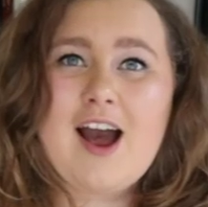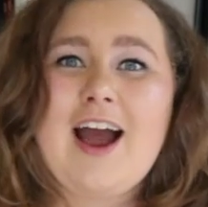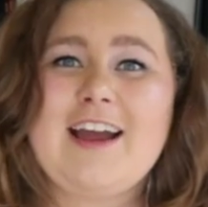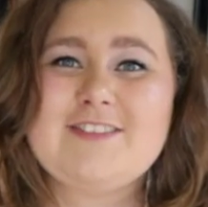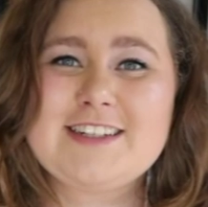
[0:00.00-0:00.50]
I
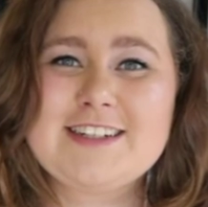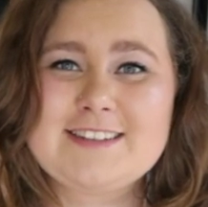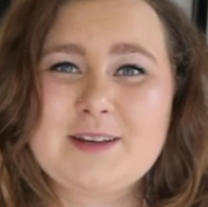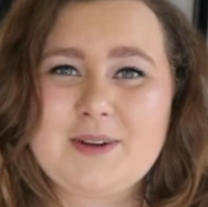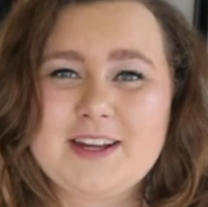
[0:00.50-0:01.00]
have 6
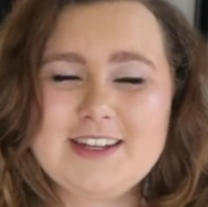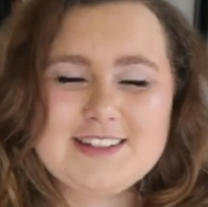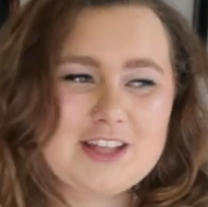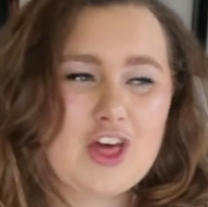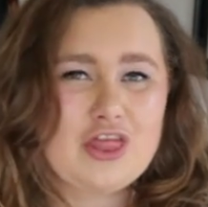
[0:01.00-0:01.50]

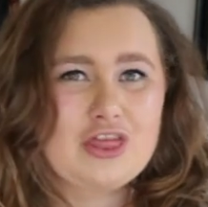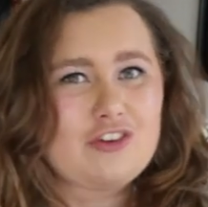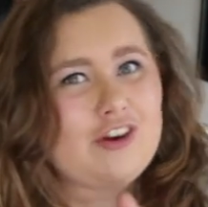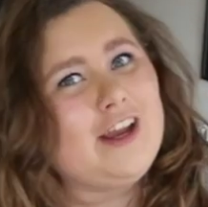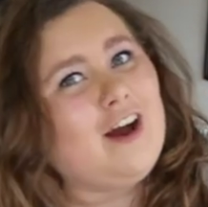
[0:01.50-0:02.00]
siblings,
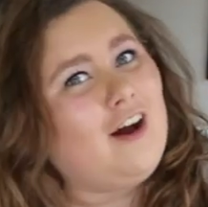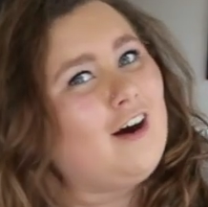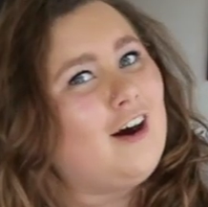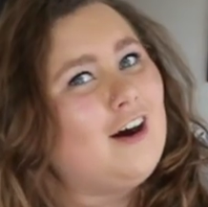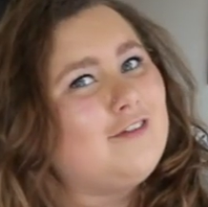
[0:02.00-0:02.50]
3 are
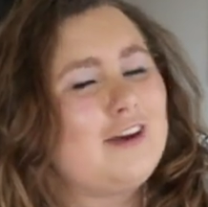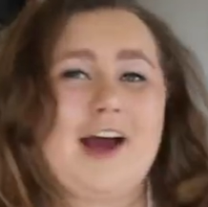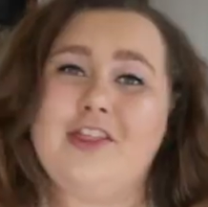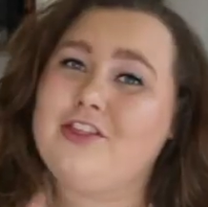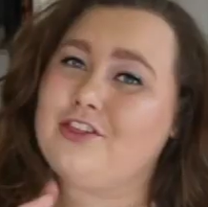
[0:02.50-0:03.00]
half
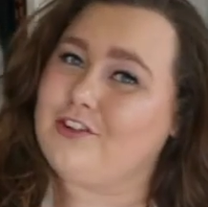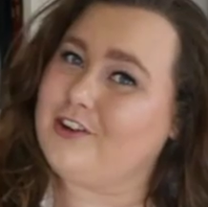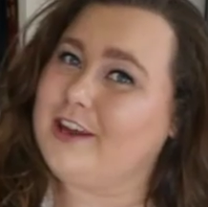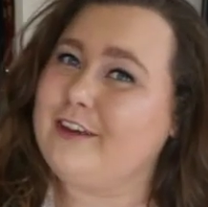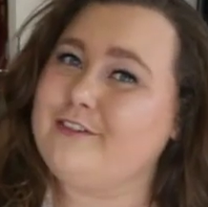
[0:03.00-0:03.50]
and
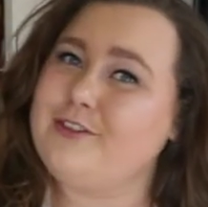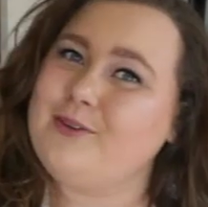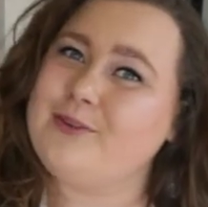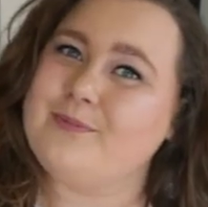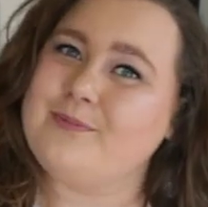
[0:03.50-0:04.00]
3 are
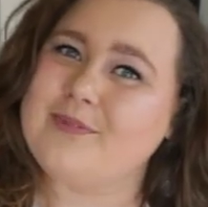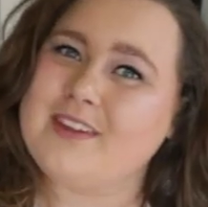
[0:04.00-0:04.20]
full.